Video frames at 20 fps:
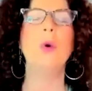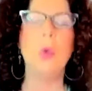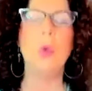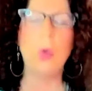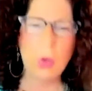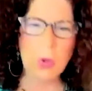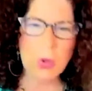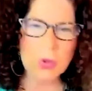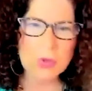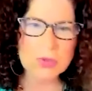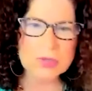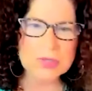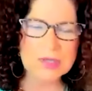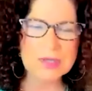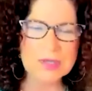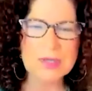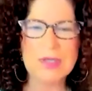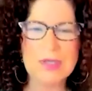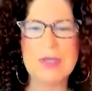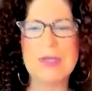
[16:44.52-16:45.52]
old
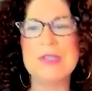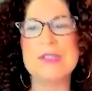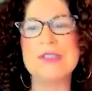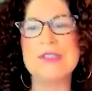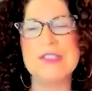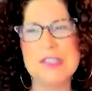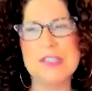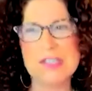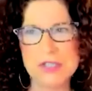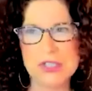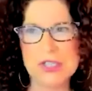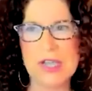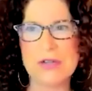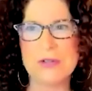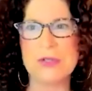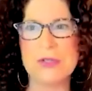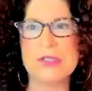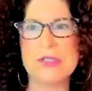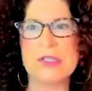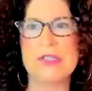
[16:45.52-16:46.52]

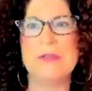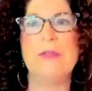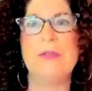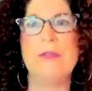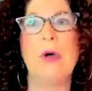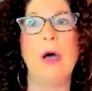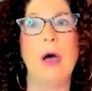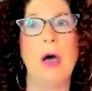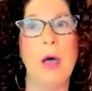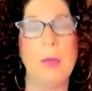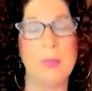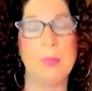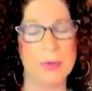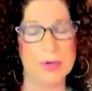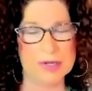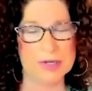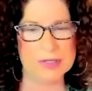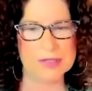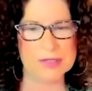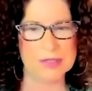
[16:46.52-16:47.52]
degenerative
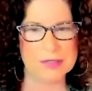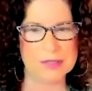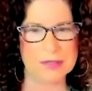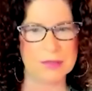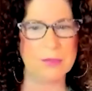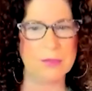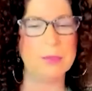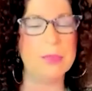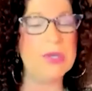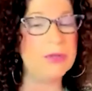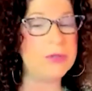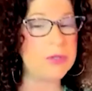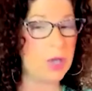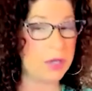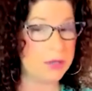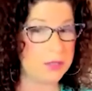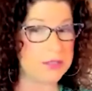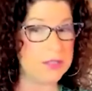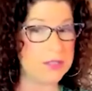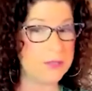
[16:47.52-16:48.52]
operating system built
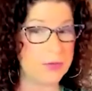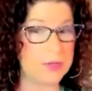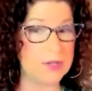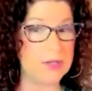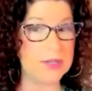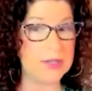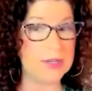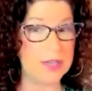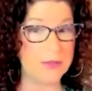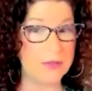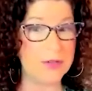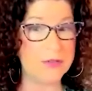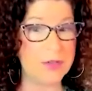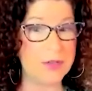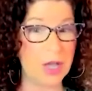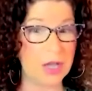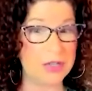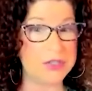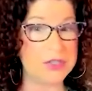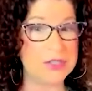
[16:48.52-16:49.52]
on a different level of
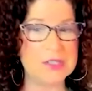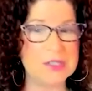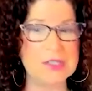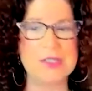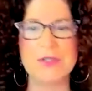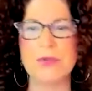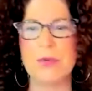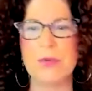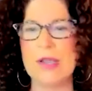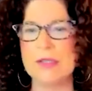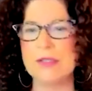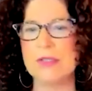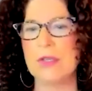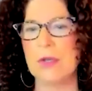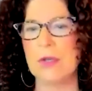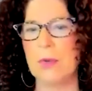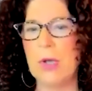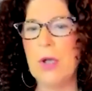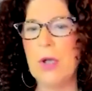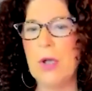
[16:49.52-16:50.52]
consciousness, right?
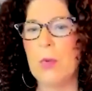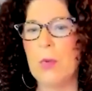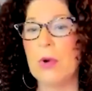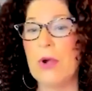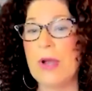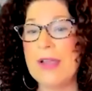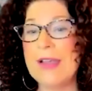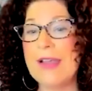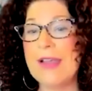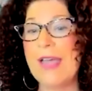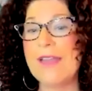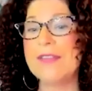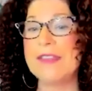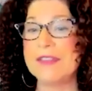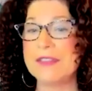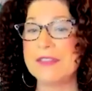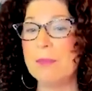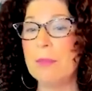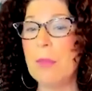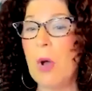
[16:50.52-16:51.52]
So we're at
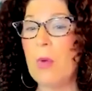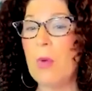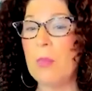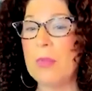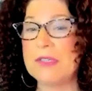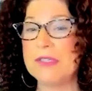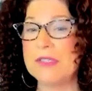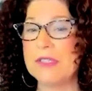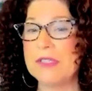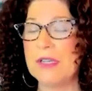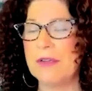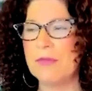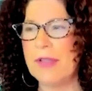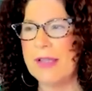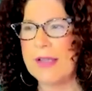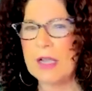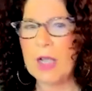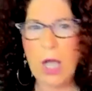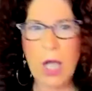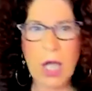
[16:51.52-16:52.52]
this moment of
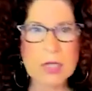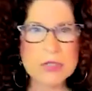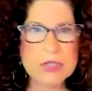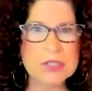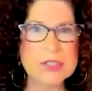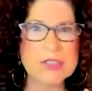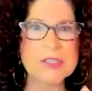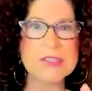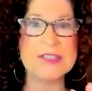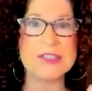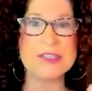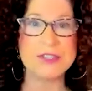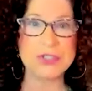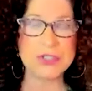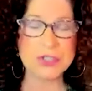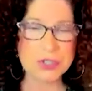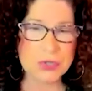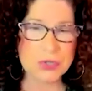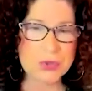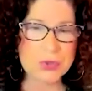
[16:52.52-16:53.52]
like consciously
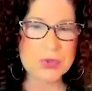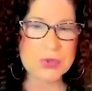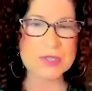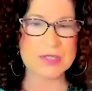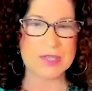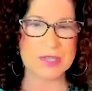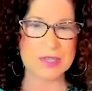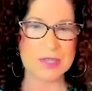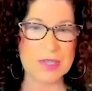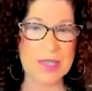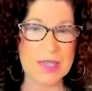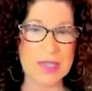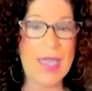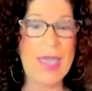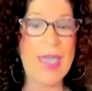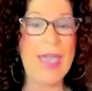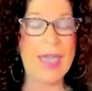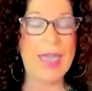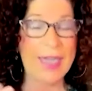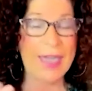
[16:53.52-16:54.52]
choosing
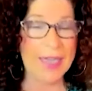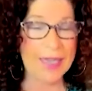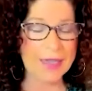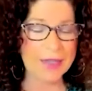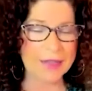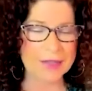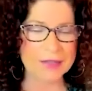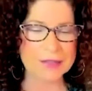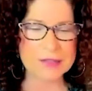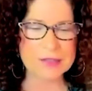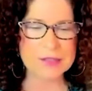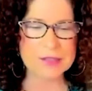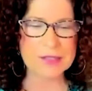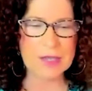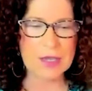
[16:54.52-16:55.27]
and